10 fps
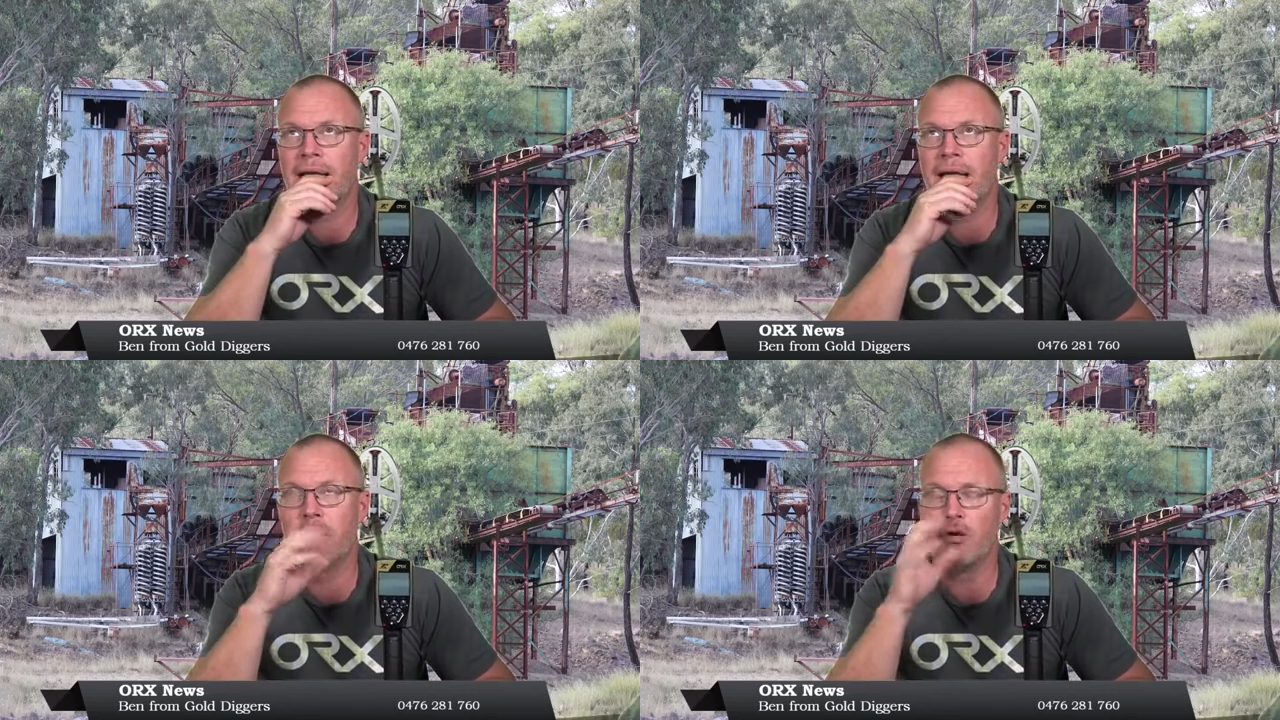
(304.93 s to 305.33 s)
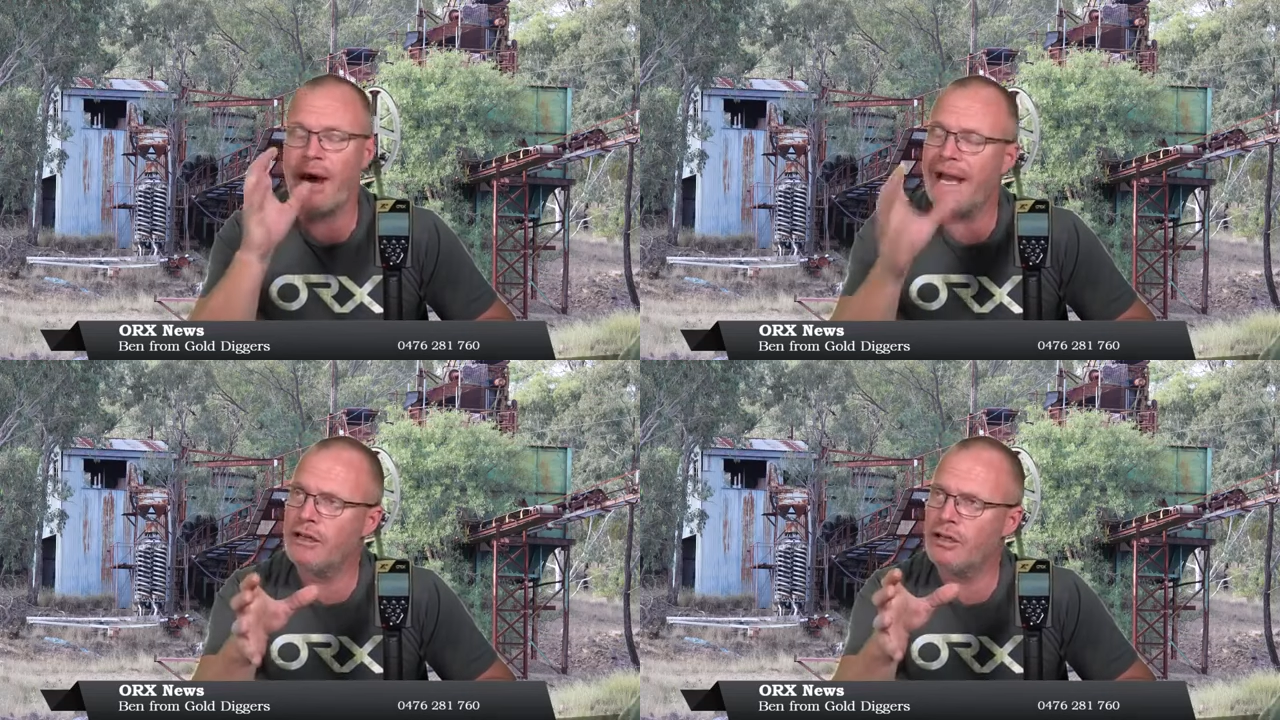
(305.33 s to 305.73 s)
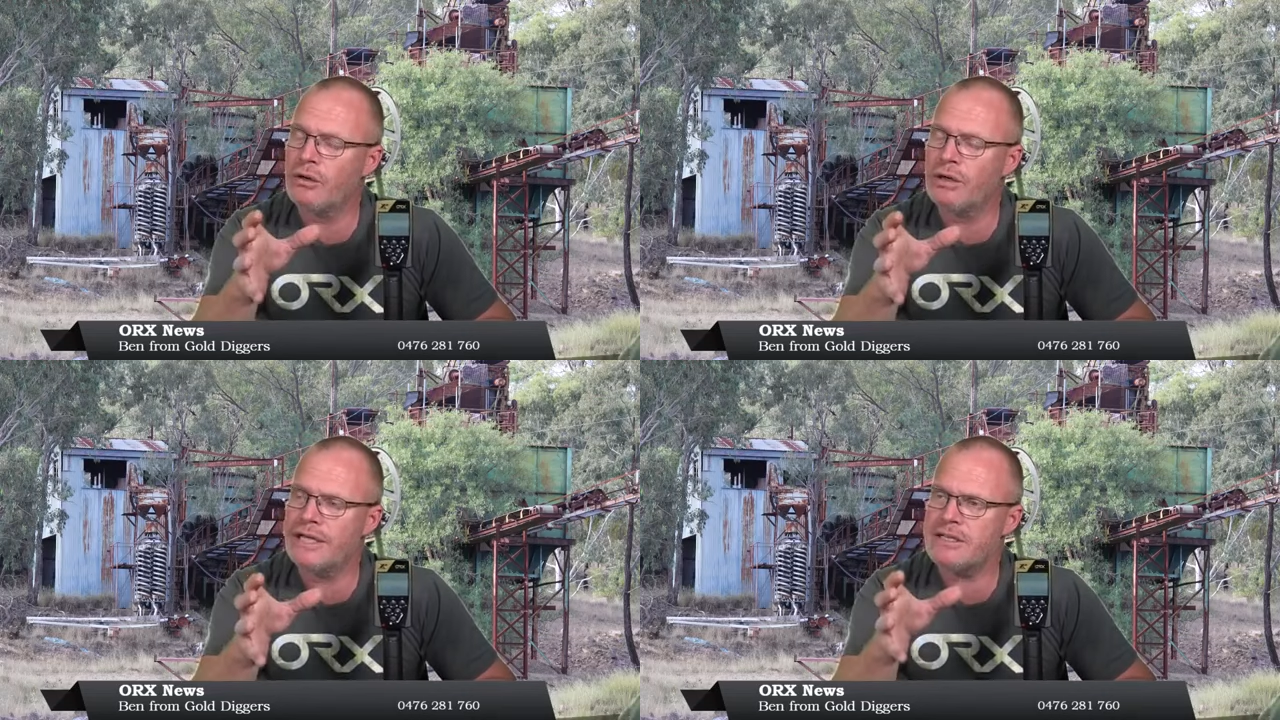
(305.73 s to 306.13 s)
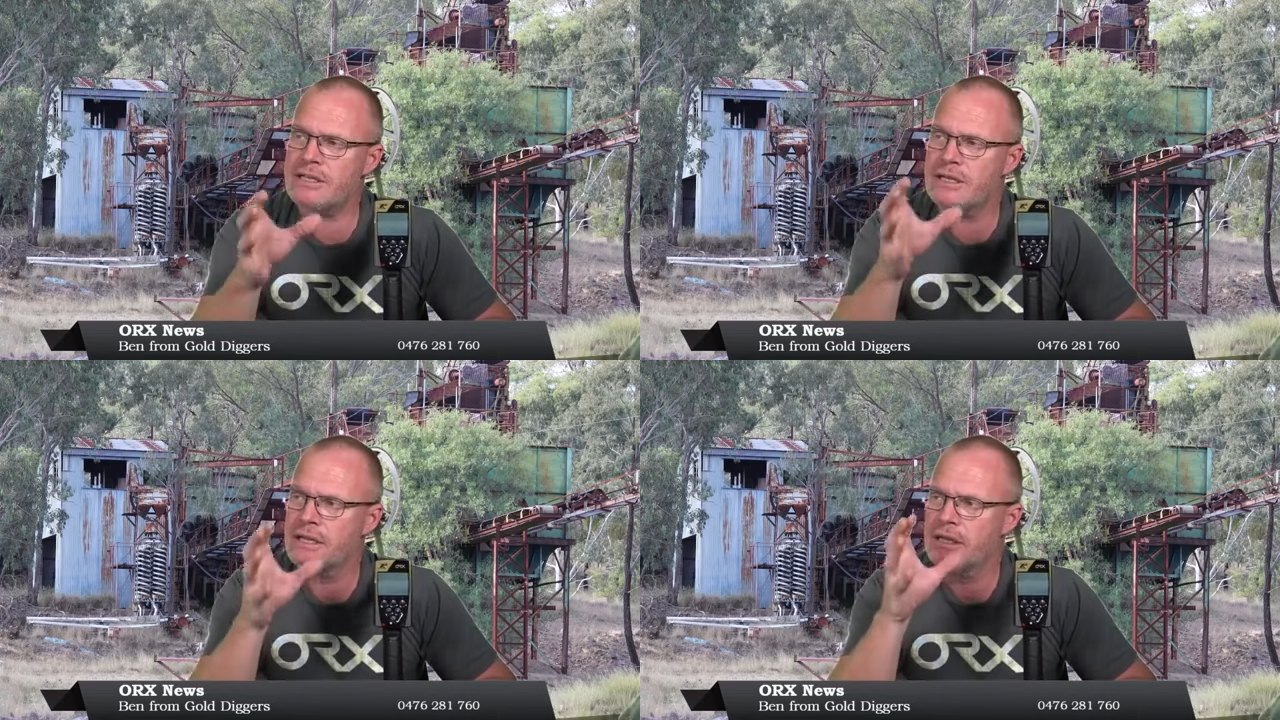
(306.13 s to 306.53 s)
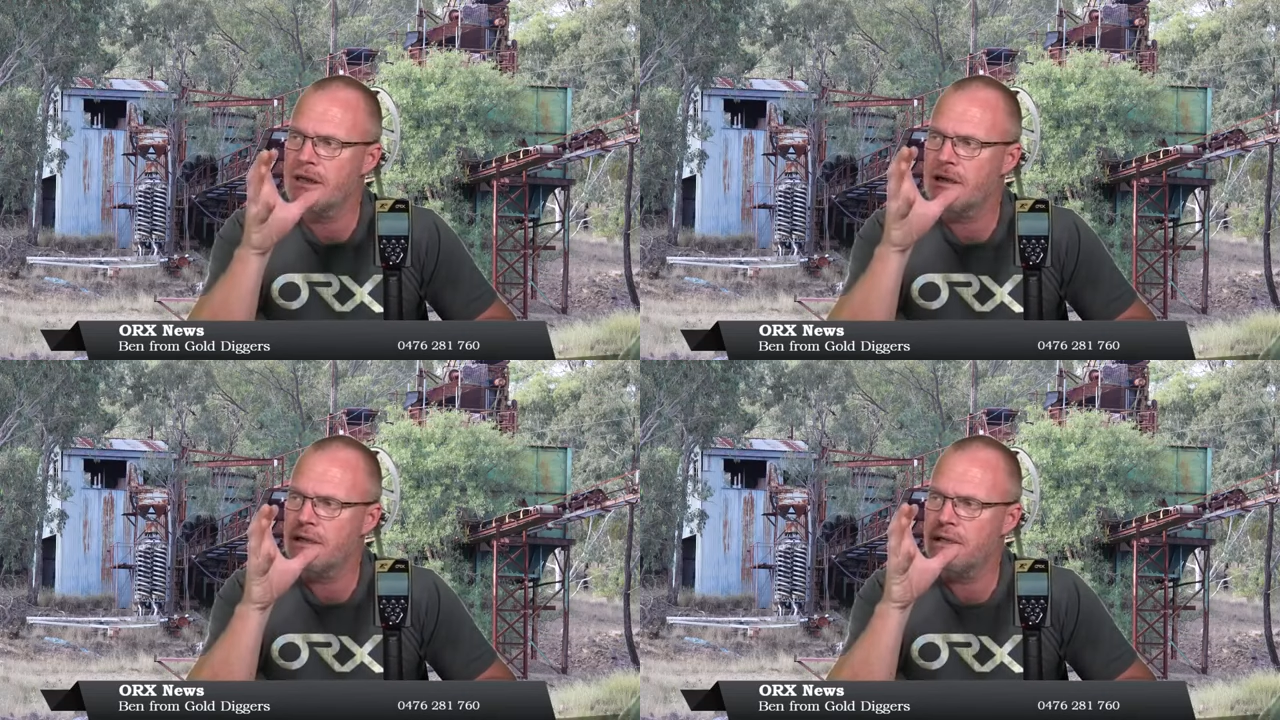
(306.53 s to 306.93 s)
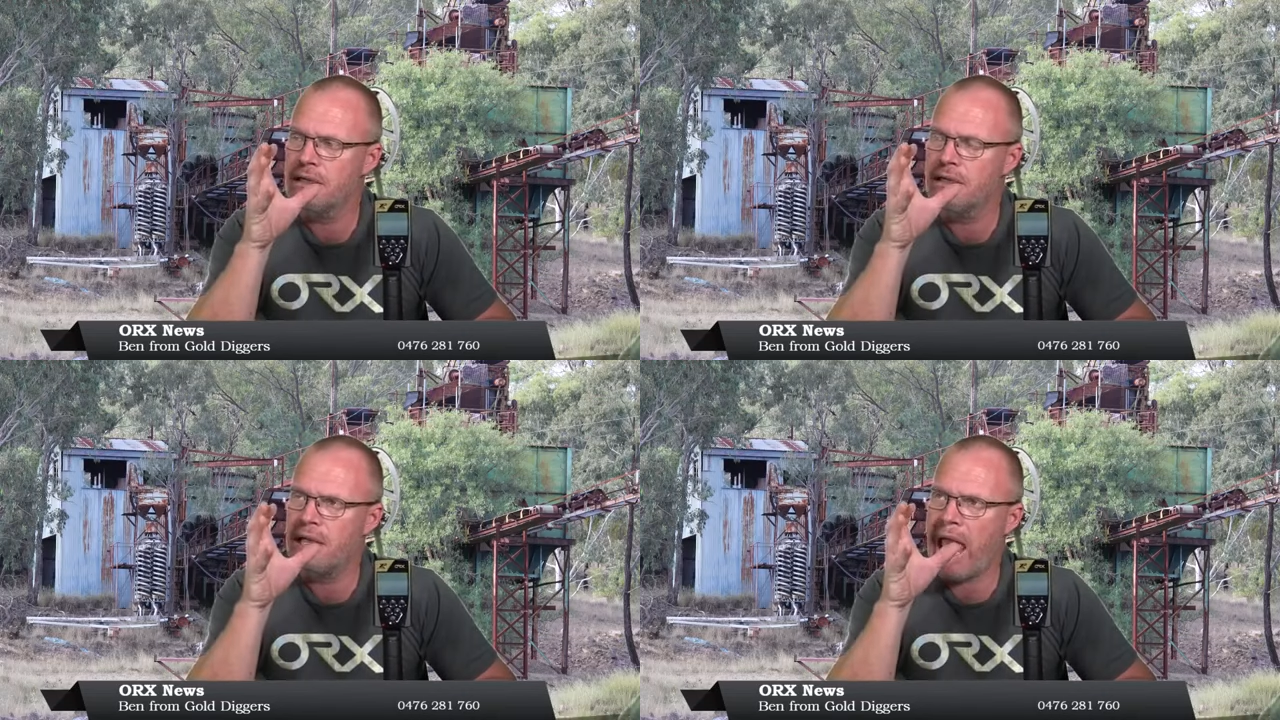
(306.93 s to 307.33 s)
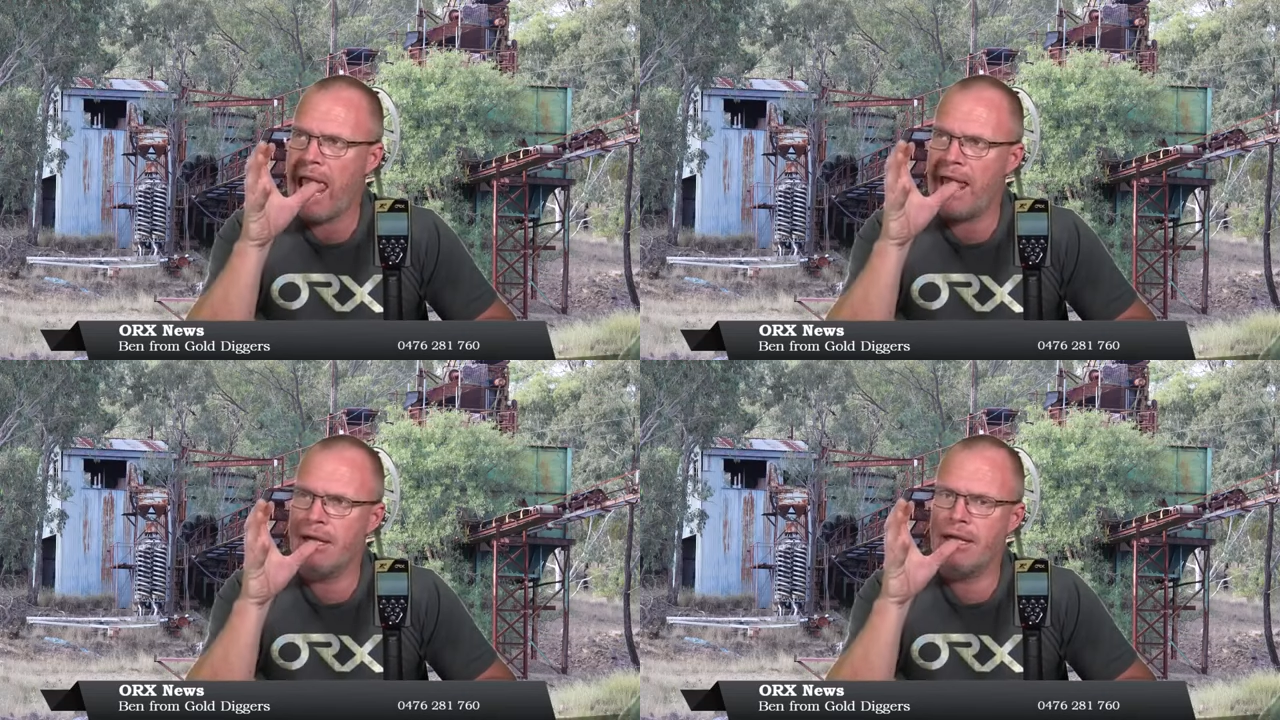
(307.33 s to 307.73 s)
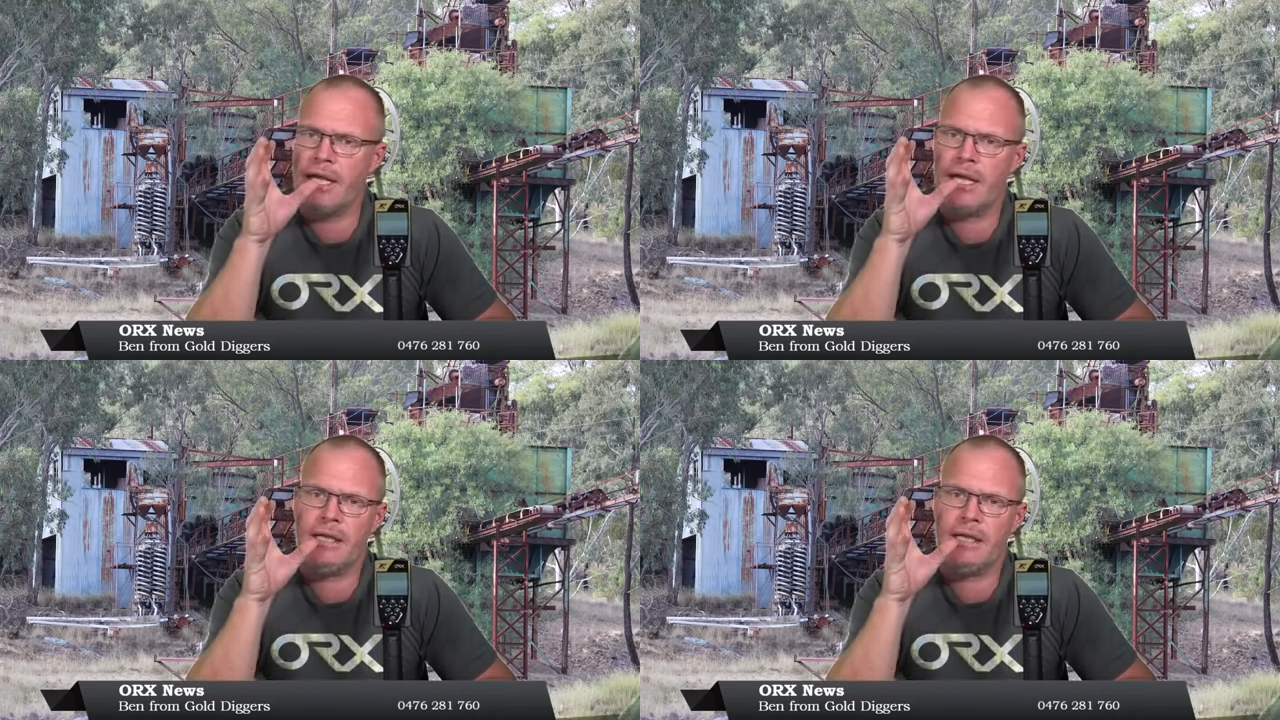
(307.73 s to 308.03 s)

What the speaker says: your ground noise and